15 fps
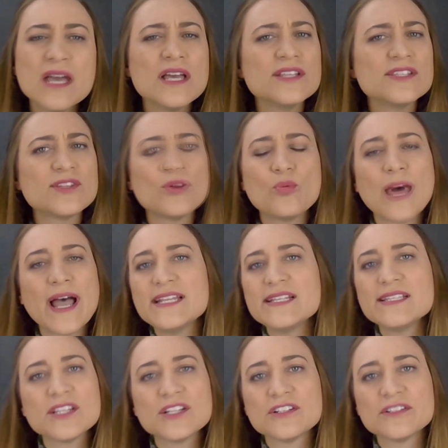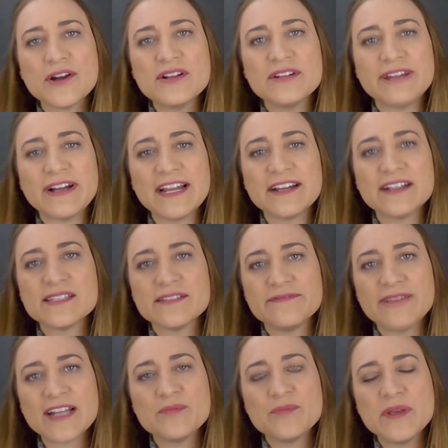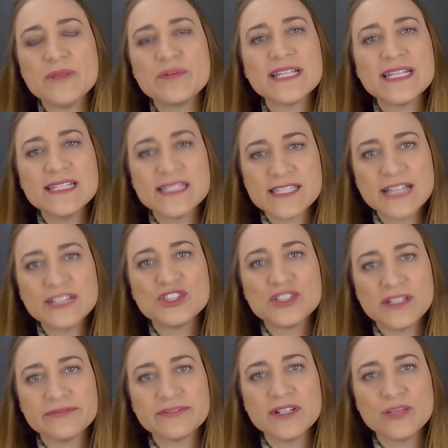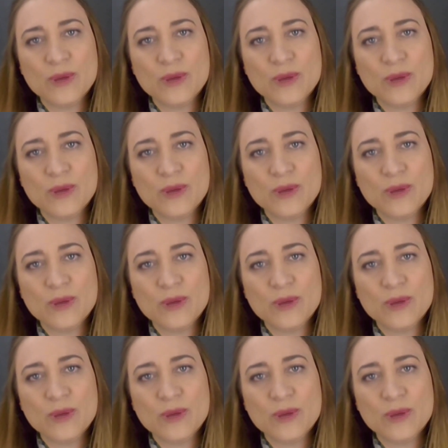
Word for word: So why does the coronavirus affect people in such different